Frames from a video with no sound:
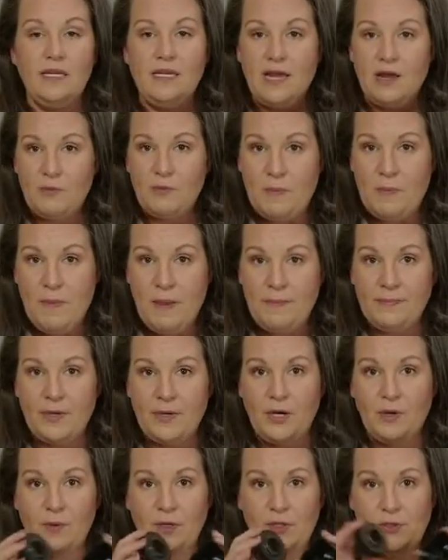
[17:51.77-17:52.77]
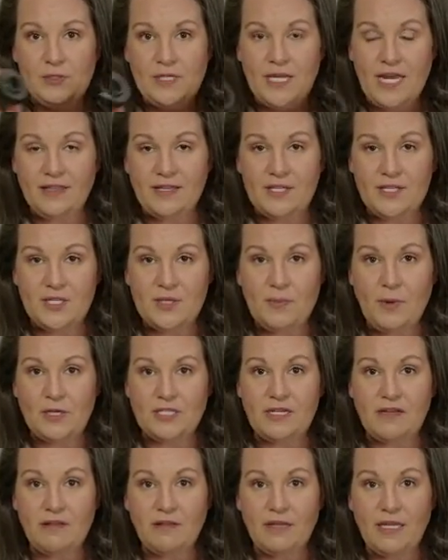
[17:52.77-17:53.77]
Now remember, when you take this apart
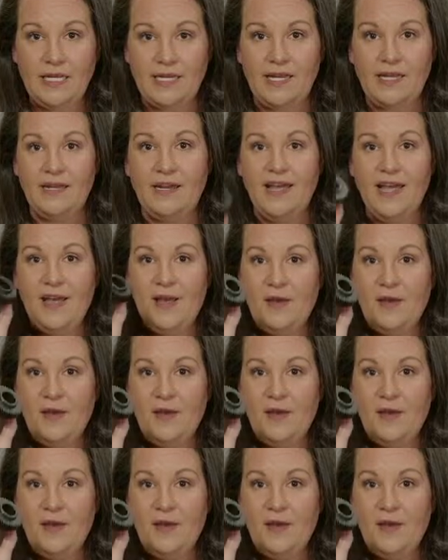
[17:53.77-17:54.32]
to clean it,